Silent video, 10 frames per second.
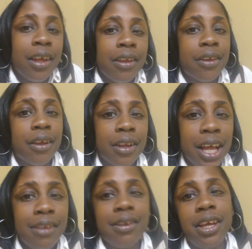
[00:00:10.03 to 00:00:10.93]
So
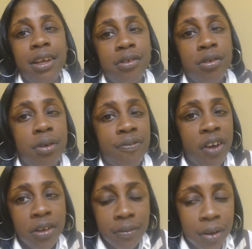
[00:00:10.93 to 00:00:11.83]
let's get into it.
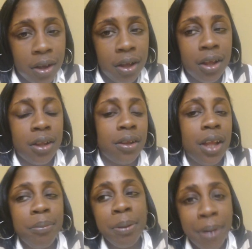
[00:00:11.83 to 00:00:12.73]
First of all,
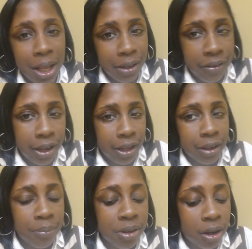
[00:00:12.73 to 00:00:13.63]
let me
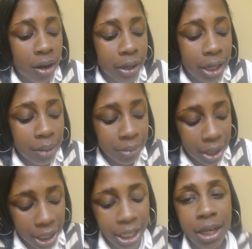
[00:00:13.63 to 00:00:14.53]
apologize. I'm sorry I'm
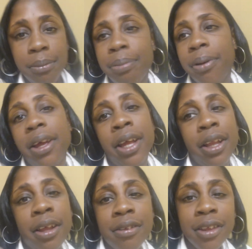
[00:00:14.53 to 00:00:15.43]
late, but
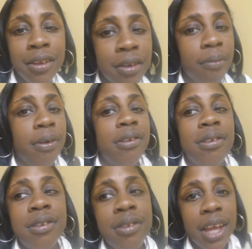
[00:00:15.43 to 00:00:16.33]
a sister was
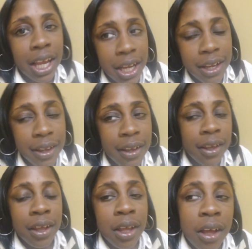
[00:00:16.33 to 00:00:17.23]
sick
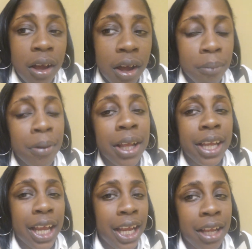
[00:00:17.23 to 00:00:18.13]
on
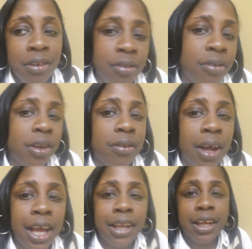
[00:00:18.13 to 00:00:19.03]
Monday and Tuesday, so
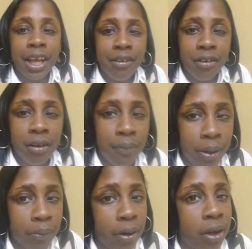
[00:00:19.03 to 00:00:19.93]
I had to catch it on the
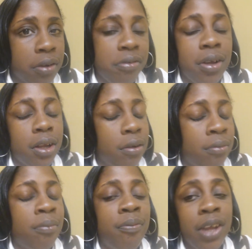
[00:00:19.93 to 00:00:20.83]
rerun because you
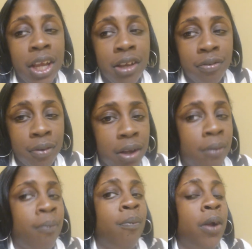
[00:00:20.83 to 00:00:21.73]
know
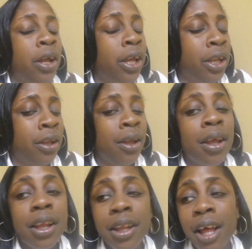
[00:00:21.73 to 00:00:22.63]
VH1 run
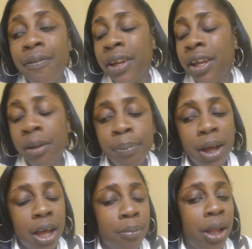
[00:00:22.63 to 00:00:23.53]
love and hip
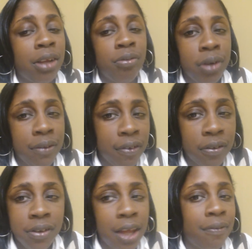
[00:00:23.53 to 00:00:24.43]
hop like
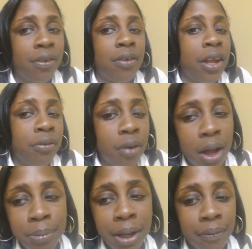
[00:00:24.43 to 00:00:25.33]
24/7, so I knew
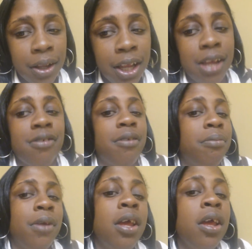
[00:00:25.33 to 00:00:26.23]
I'd be able to catch it.
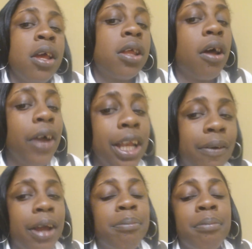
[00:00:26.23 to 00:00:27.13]
So
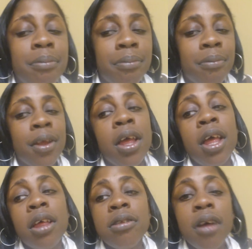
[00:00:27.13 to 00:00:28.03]
anyway.
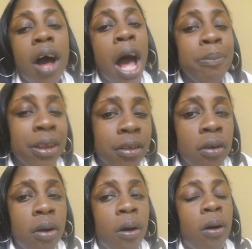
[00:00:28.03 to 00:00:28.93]
So I'm just
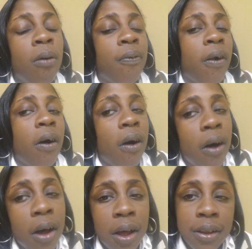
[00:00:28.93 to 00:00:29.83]
going to go over
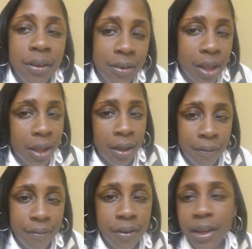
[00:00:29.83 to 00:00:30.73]
all the
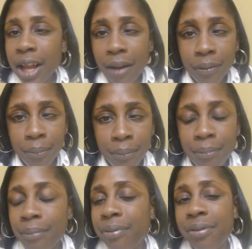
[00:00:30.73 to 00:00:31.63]
stuff that I
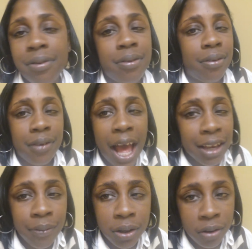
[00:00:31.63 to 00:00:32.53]

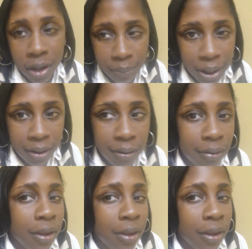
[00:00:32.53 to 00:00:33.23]
just want to talk about.